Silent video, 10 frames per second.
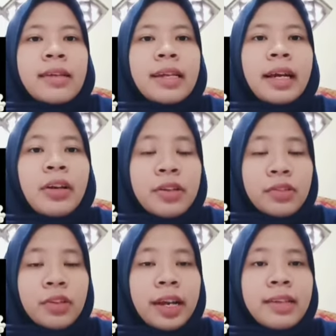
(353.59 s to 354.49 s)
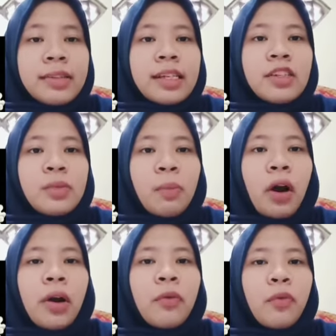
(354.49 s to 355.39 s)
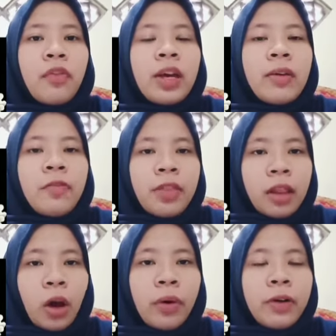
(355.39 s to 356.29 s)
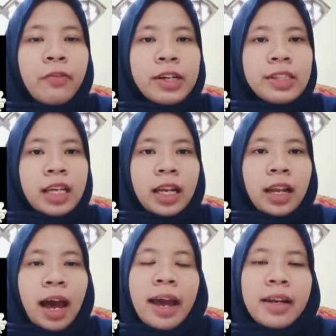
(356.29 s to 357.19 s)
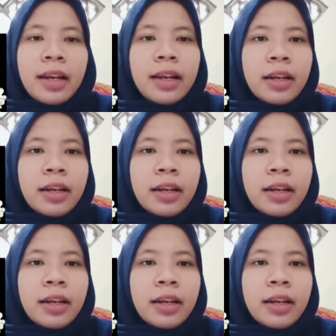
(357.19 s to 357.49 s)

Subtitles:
Secondary stress is marked with lower vertical line